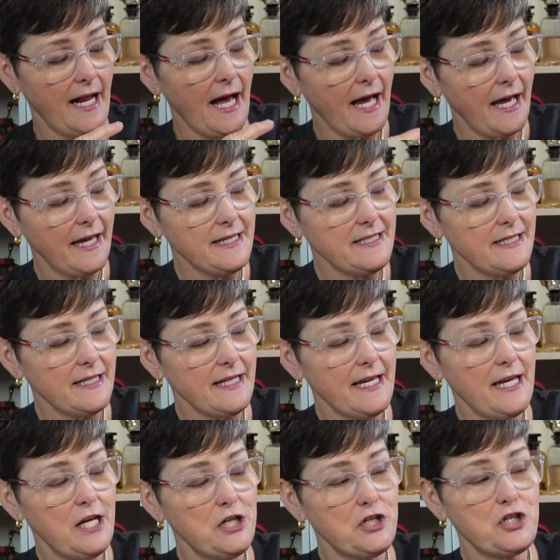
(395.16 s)
I did
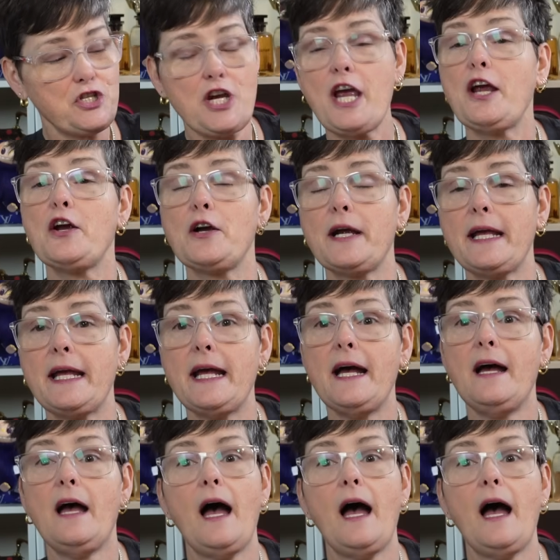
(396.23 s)
each cherry.